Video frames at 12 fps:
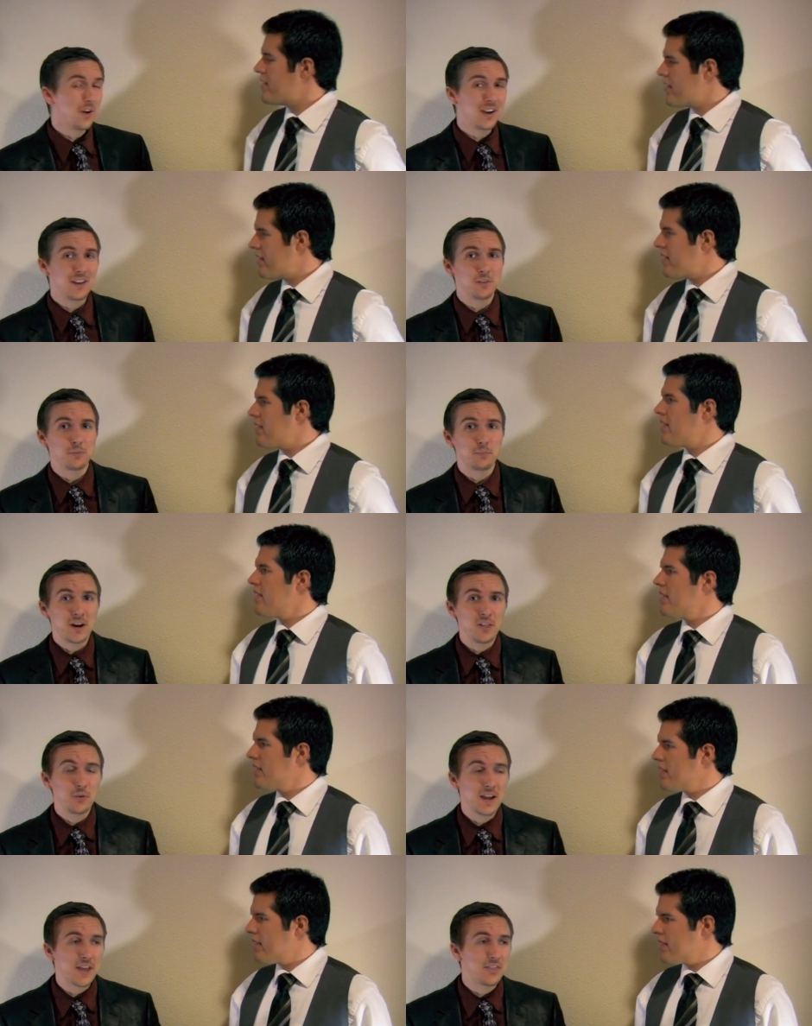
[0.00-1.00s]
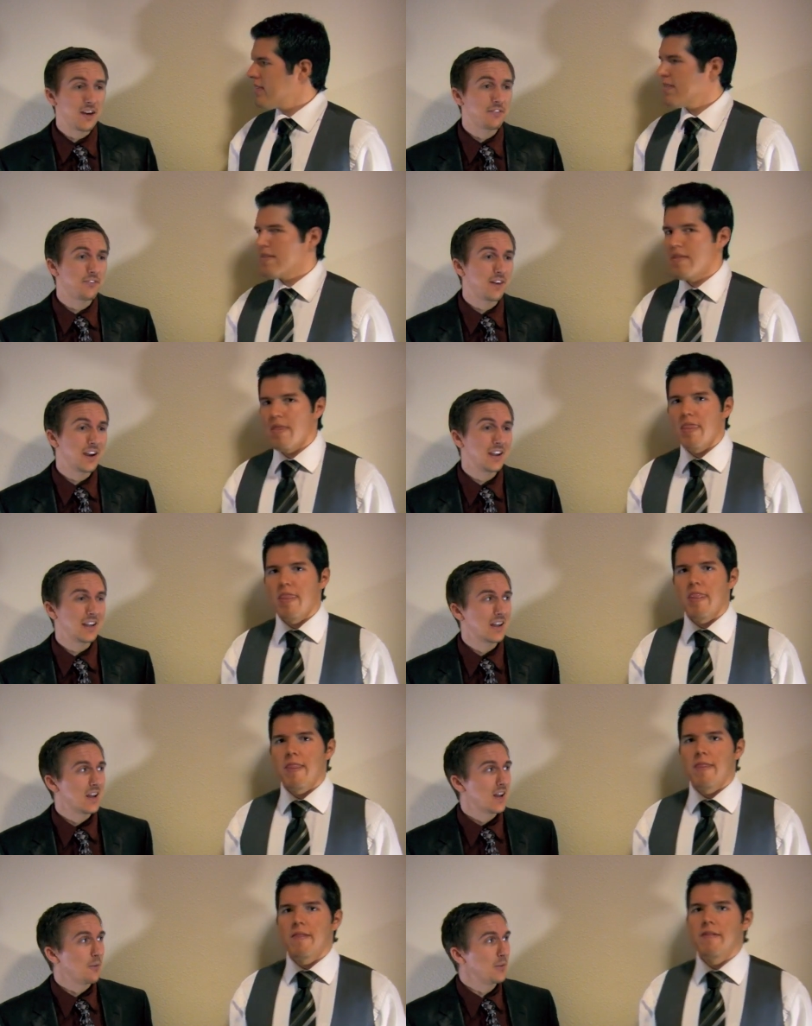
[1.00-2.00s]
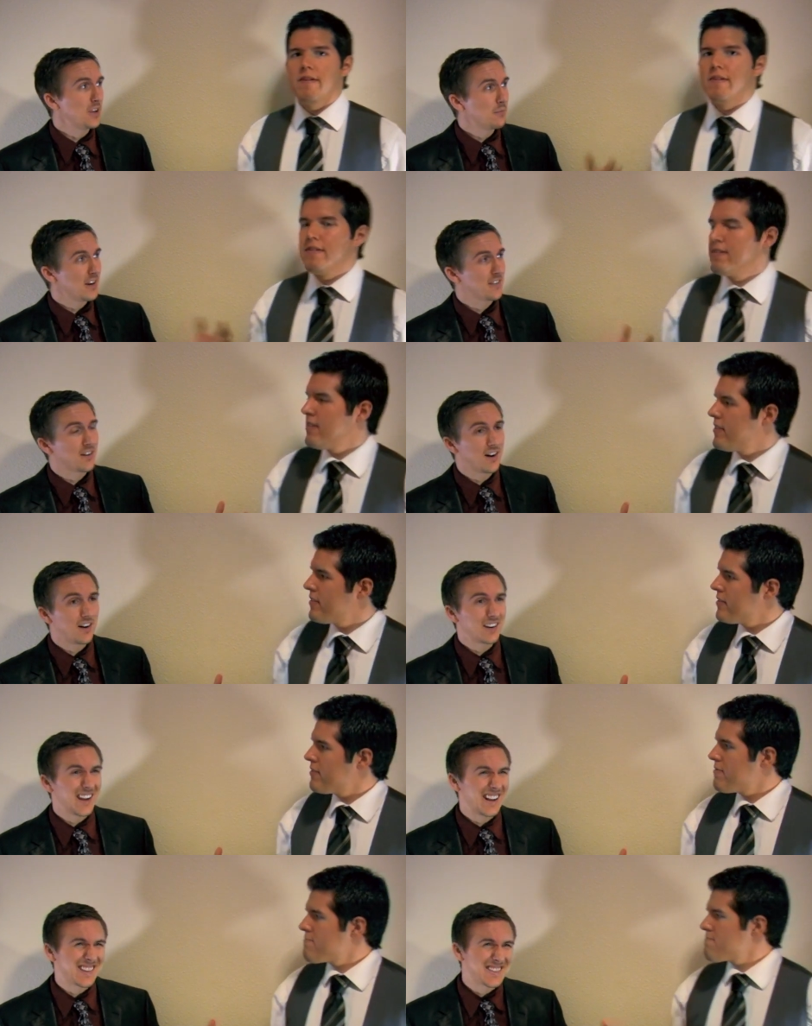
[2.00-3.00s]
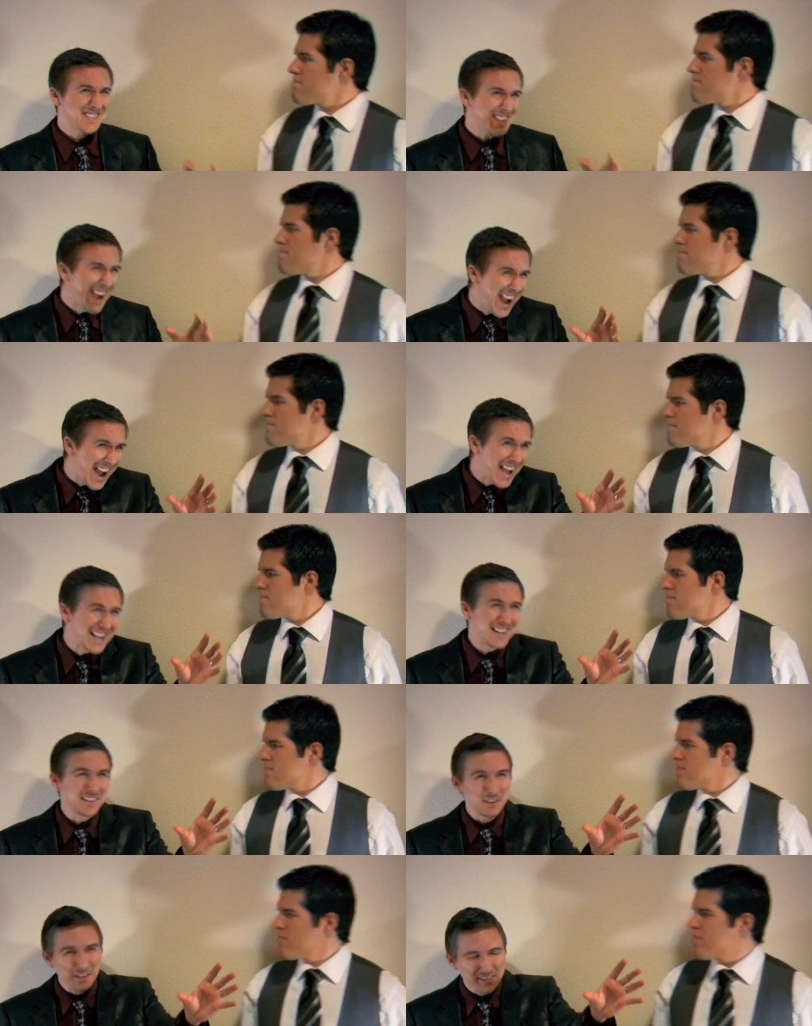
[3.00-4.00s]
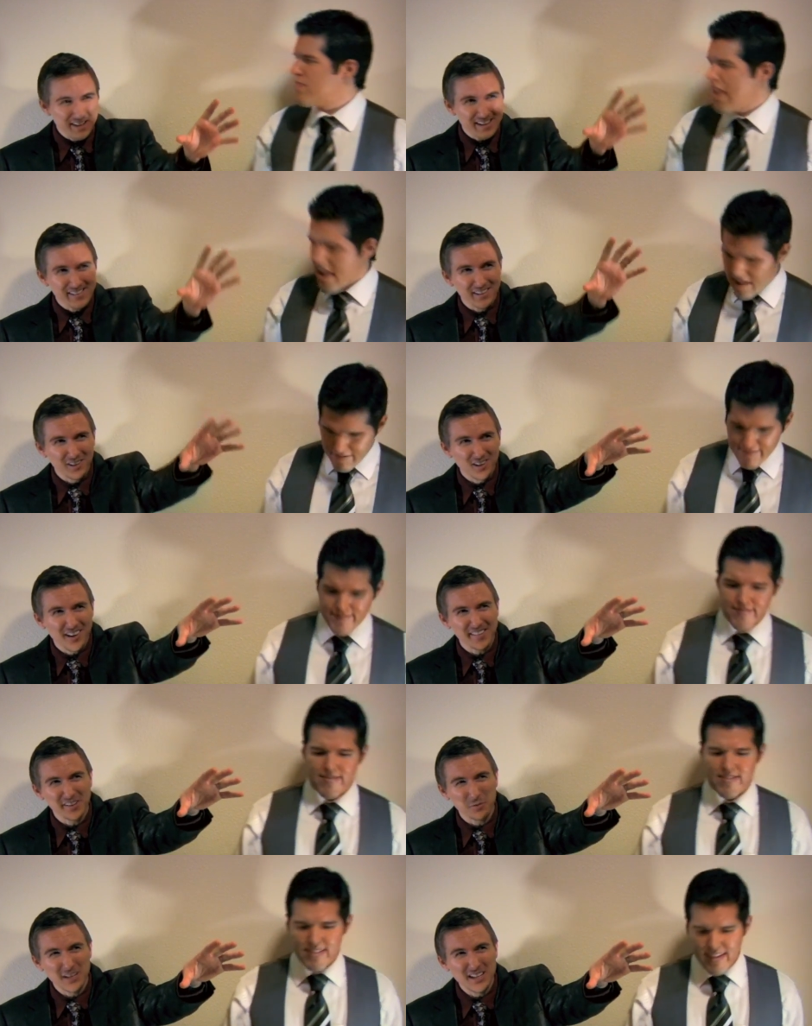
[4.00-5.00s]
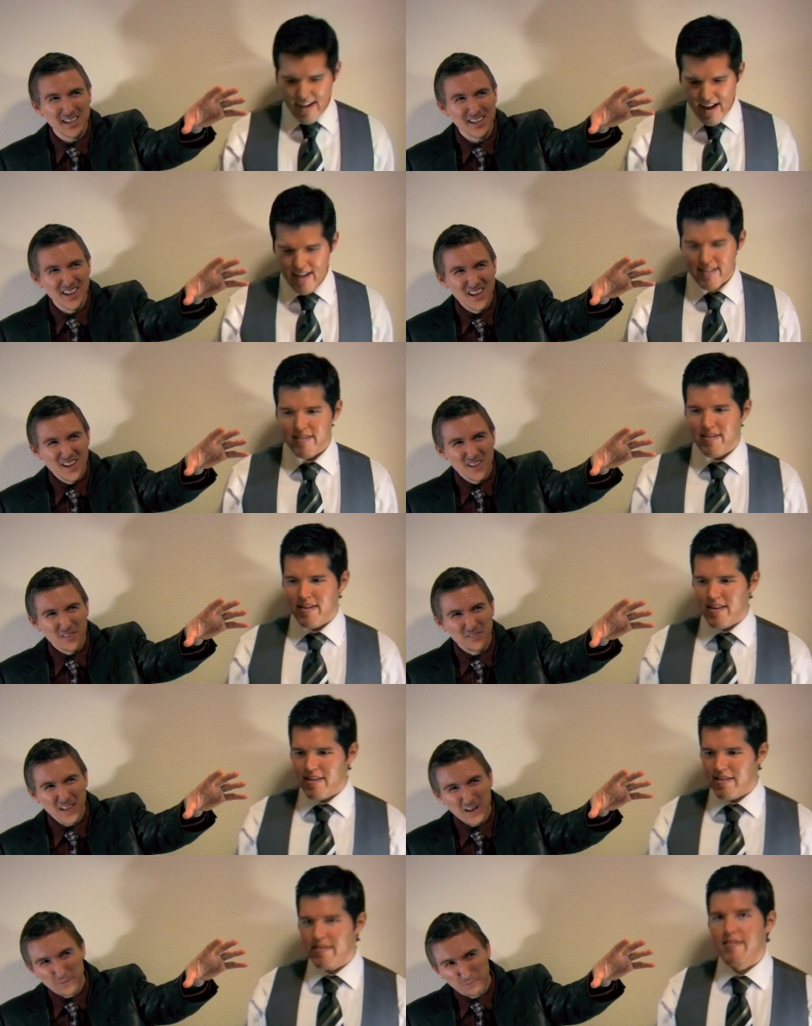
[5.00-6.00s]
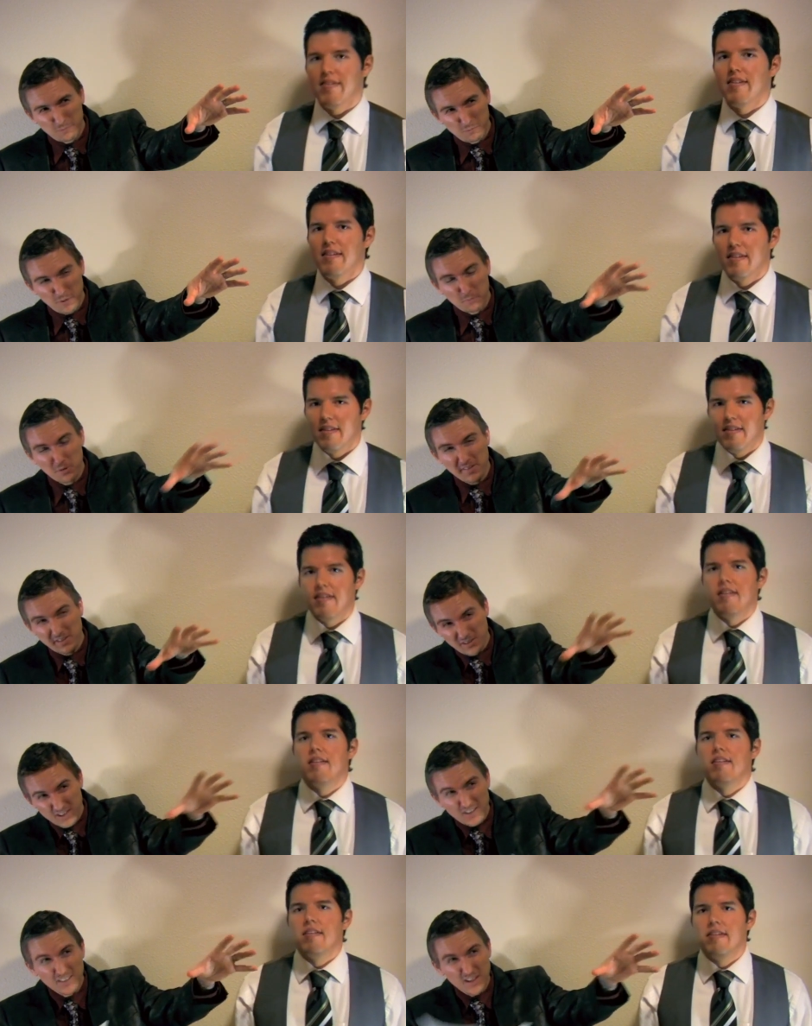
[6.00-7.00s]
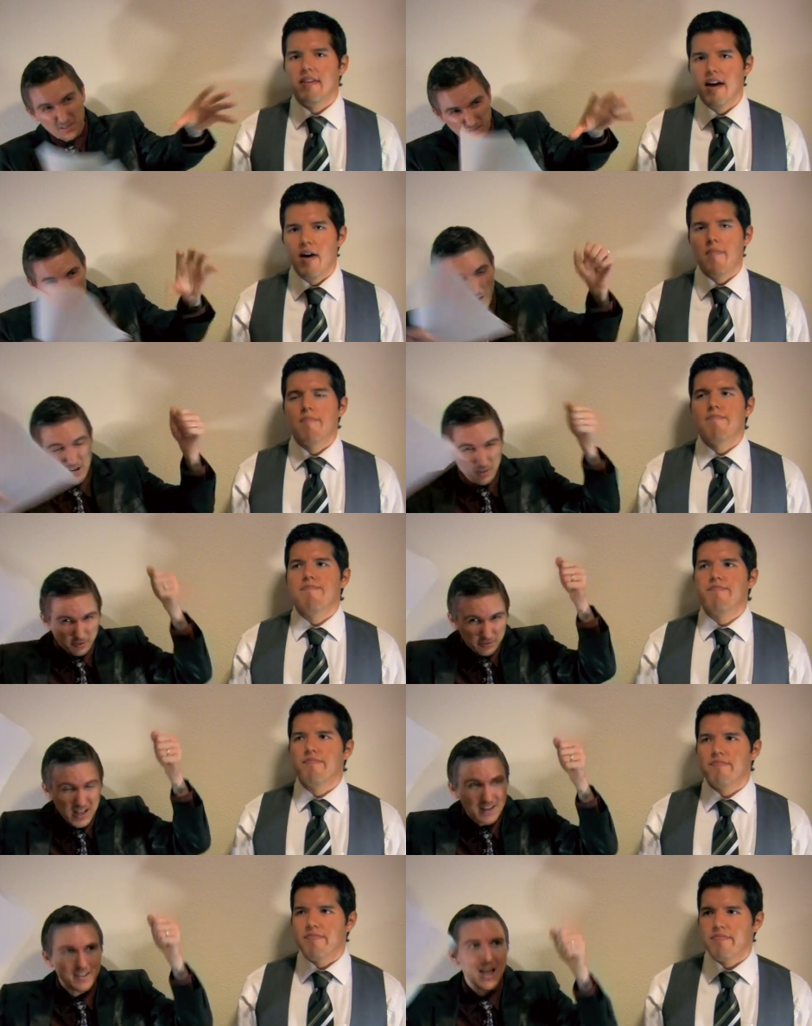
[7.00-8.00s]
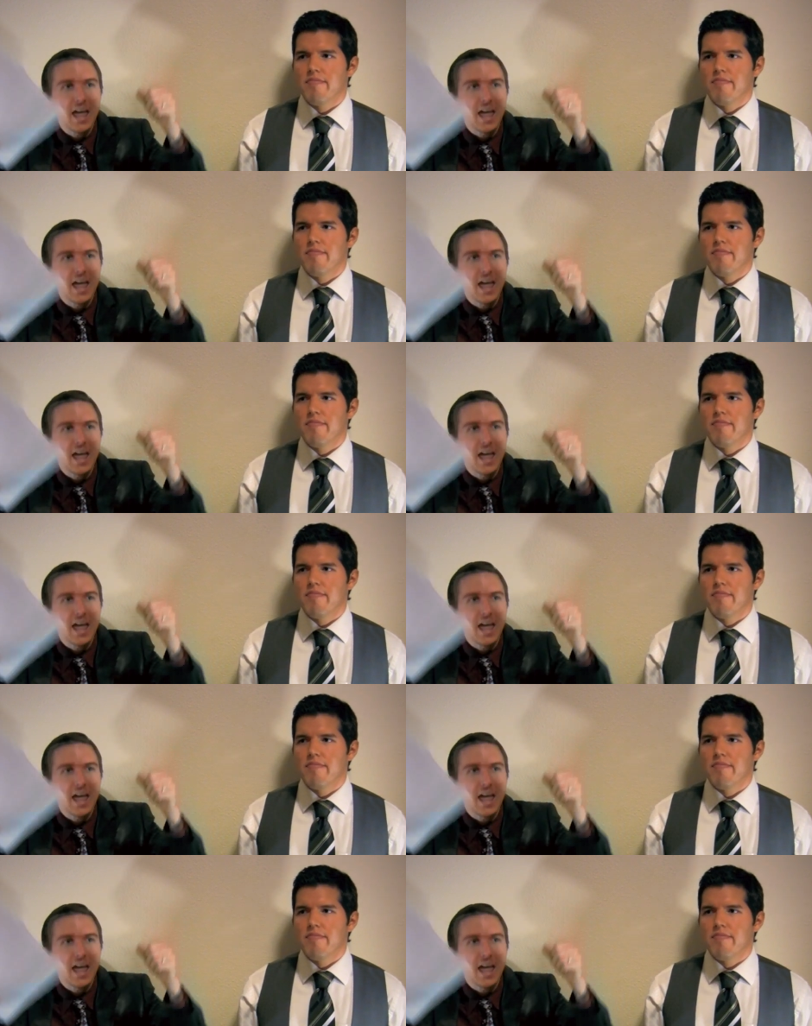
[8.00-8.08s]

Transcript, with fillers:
Speaker 1: way, by the way, at that fight, me and my dog in a tiny little section yeah. across the arena. Yeah like with Brazilian, like yep. they had their flags,